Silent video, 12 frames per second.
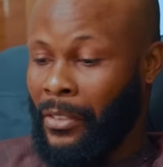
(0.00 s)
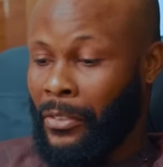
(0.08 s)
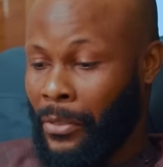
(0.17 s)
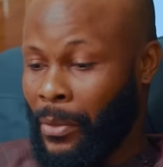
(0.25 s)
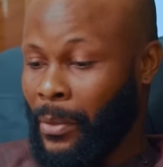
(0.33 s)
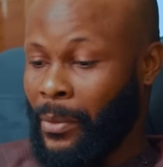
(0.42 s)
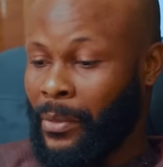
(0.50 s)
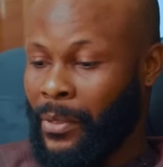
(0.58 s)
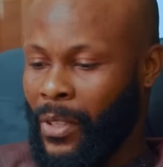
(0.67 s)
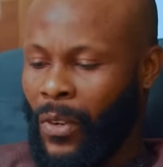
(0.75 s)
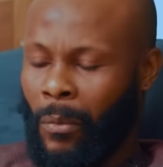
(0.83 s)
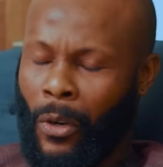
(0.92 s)
True.
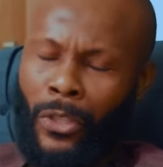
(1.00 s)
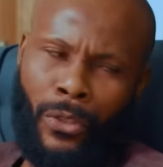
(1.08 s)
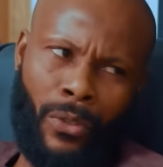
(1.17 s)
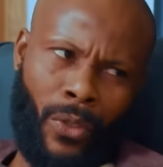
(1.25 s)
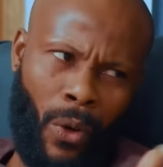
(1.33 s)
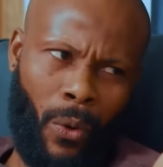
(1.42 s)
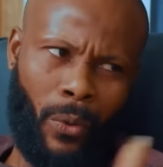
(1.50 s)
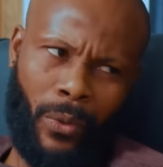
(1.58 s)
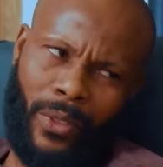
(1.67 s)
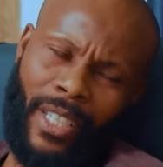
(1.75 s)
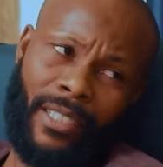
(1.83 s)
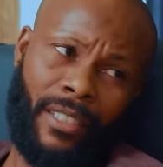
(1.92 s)
But you should know
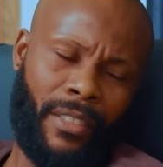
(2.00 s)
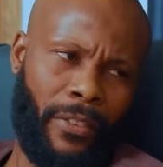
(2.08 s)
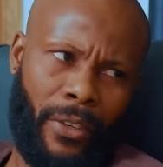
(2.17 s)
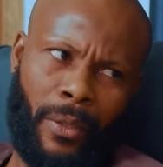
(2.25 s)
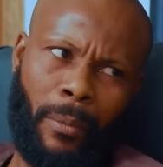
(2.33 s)
that it's very